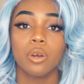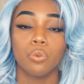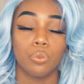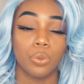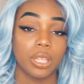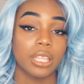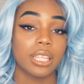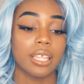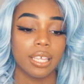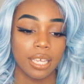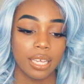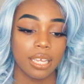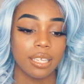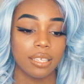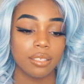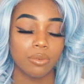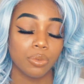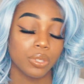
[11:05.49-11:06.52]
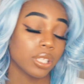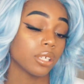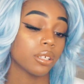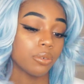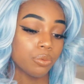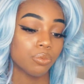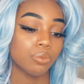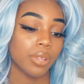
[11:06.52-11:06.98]
when
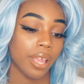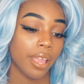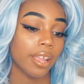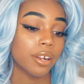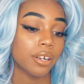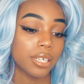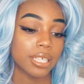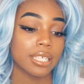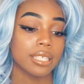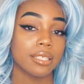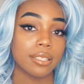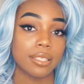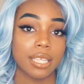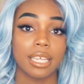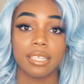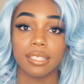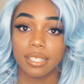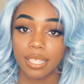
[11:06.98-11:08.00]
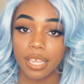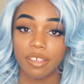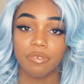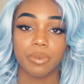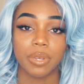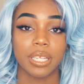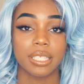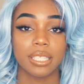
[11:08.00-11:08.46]
the hair is heat safe,
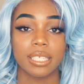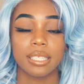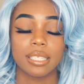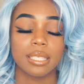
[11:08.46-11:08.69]
because